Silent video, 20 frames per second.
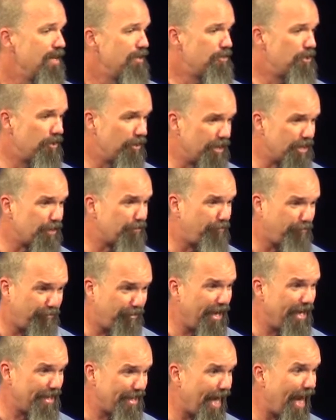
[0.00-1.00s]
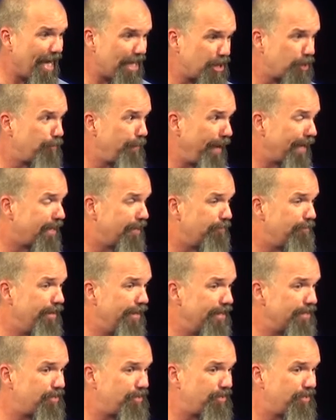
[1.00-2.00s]
There is a faith aspect of
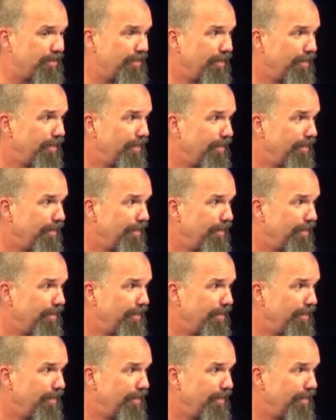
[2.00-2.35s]
this.